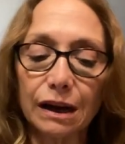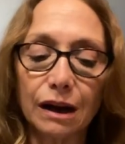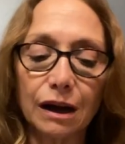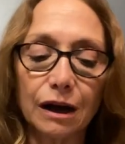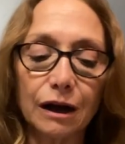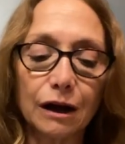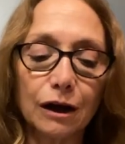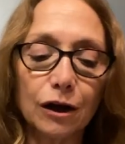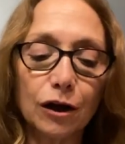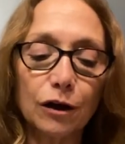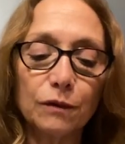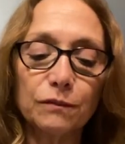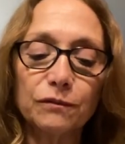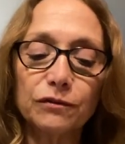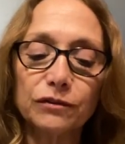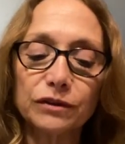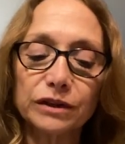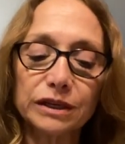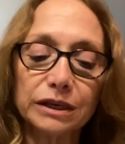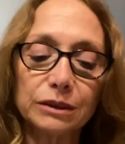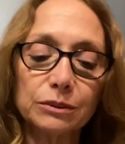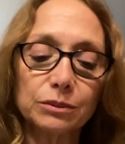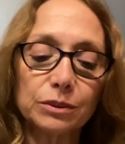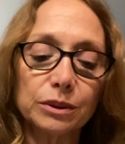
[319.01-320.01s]

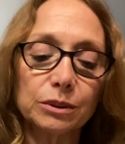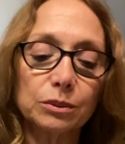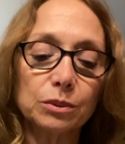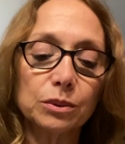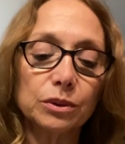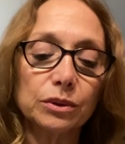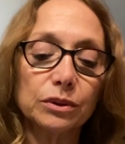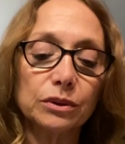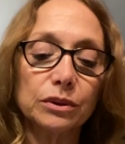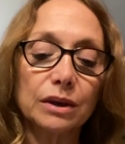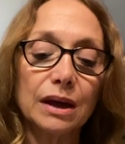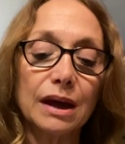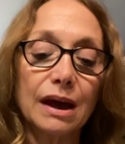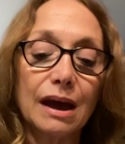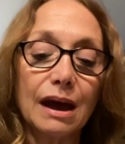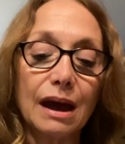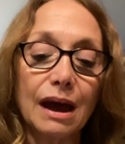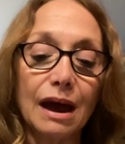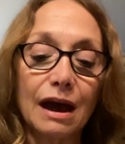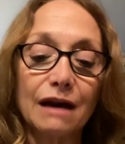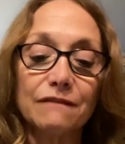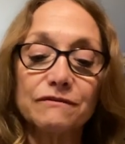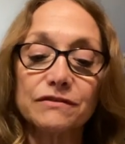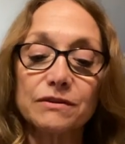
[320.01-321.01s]
Hopefully, we will
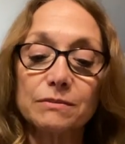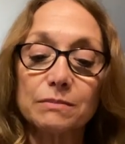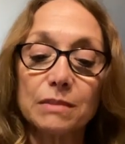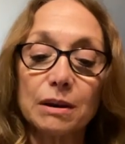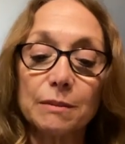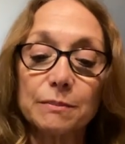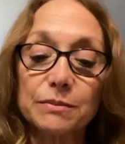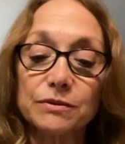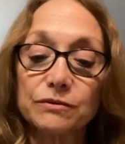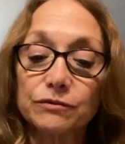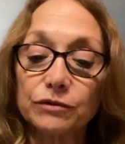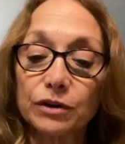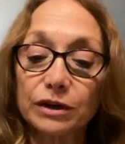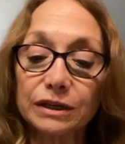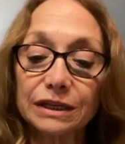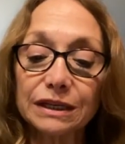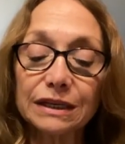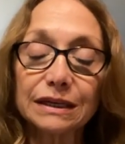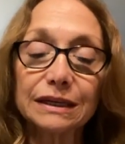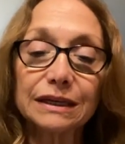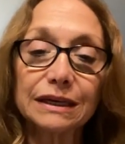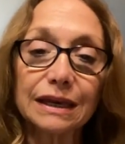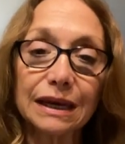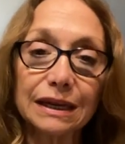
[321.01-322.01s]
have them up and
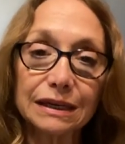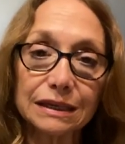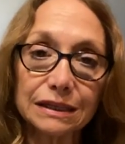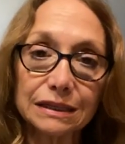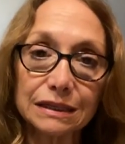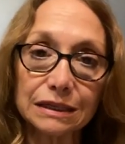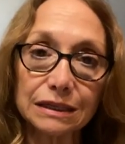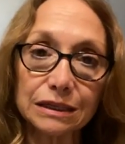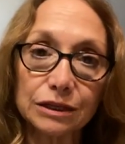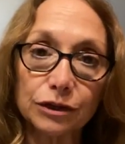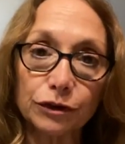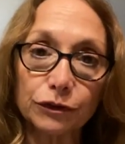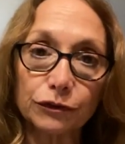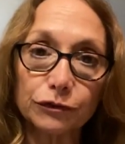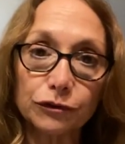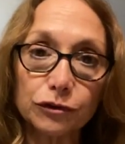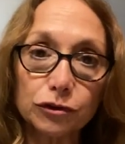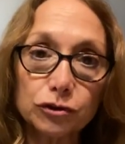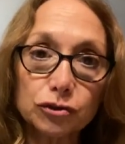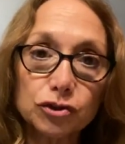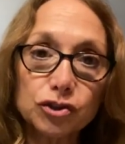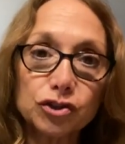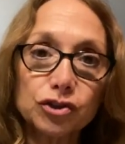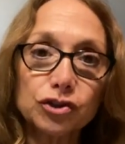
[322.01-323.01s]
running again in the near
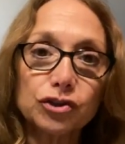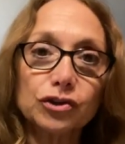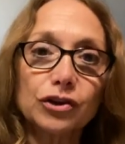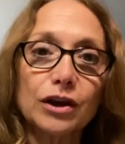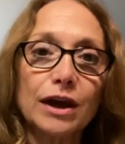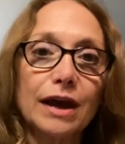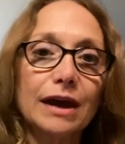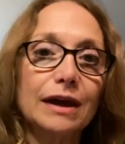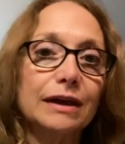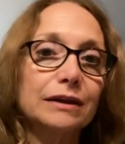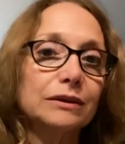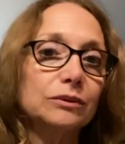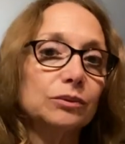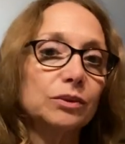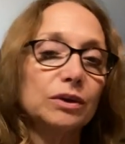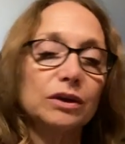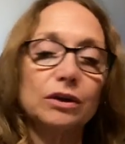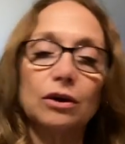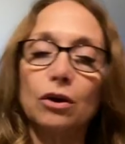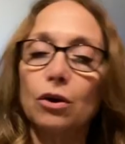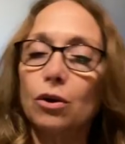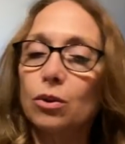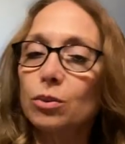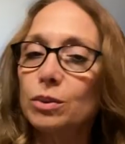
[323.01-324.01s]
future, and we
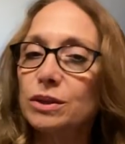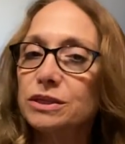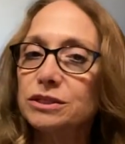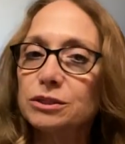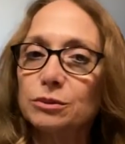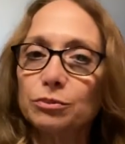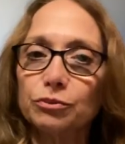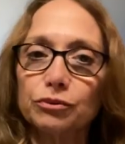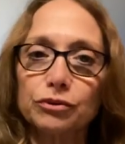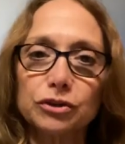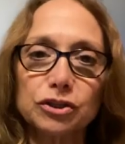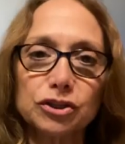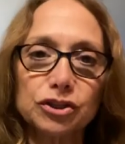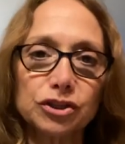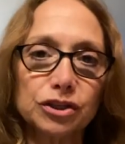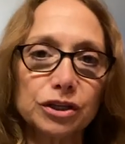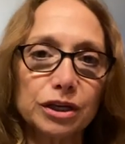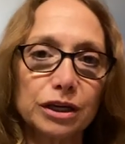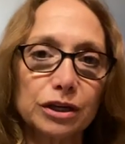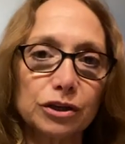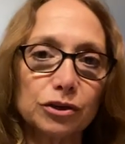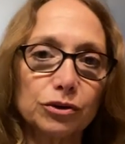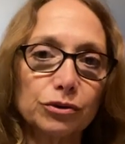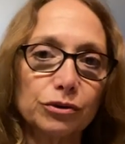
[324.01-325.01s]
always
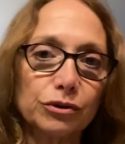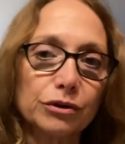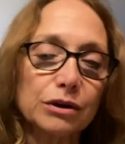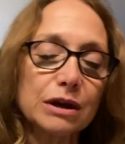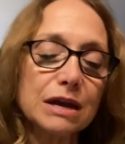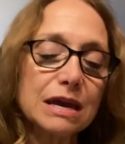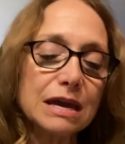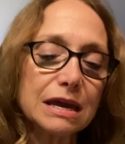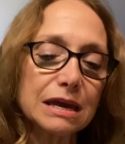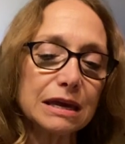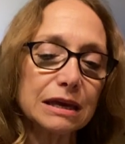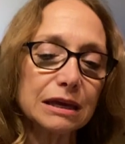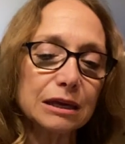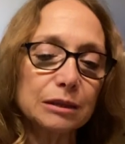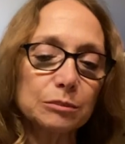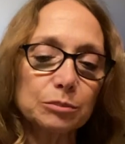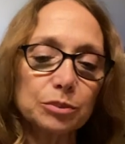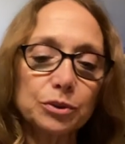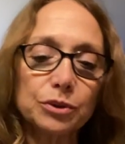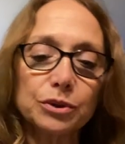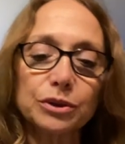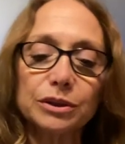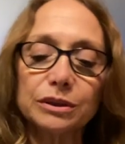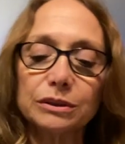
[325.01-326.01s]
appreciate your
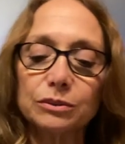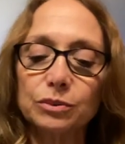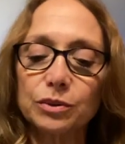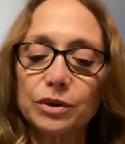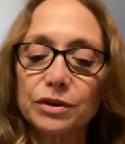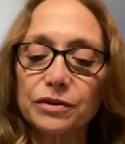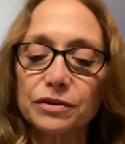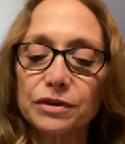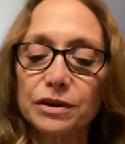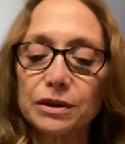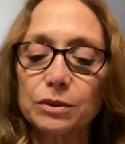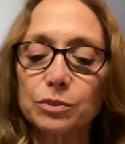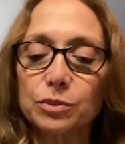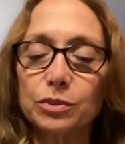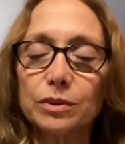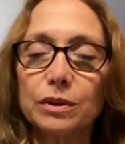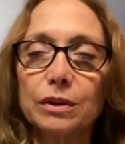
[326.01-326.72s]
input with it.